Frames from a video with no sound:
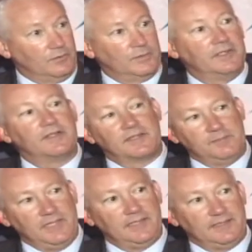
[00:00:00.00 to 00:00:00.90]
We are
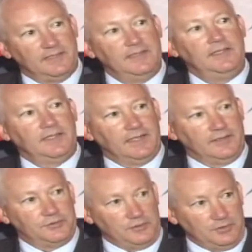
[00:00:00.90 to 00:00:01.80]
committed
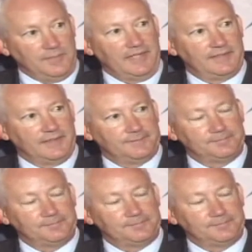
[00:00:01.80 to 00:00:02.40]
to Jamaica.